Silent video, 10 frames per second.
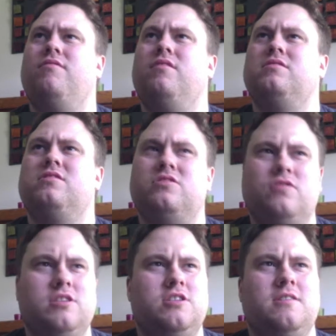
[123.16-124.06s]

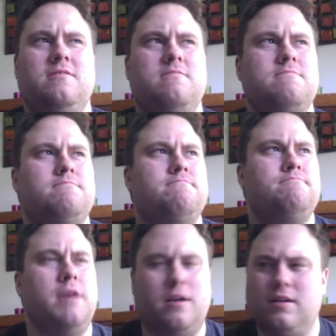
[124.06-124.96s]
astringent
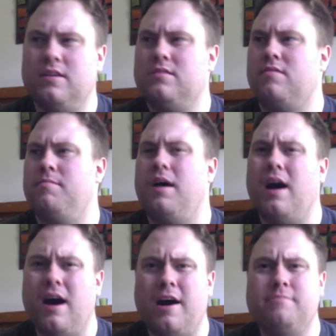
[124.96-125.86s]
bitterness from the
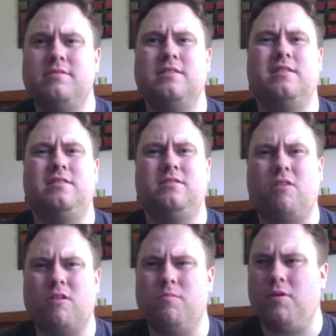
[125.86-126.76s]
hops and the
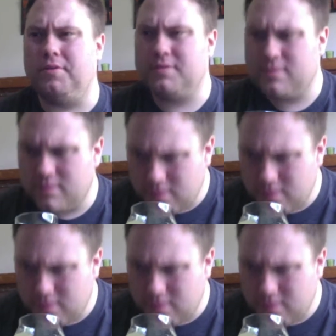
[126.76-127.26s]
dark malts.